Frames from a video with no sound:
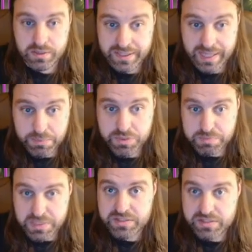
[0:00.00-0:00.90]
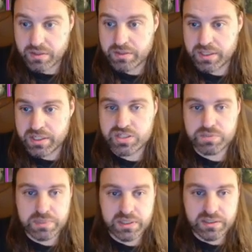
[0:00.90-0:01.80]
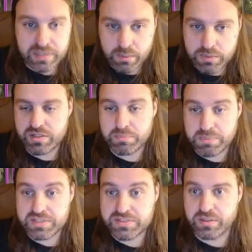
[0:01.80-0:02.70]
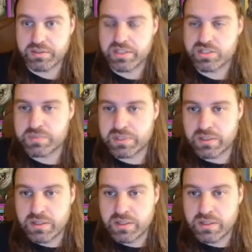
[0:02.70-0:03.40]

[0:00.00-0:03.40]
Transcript: Damage based on HP, damage based on HP.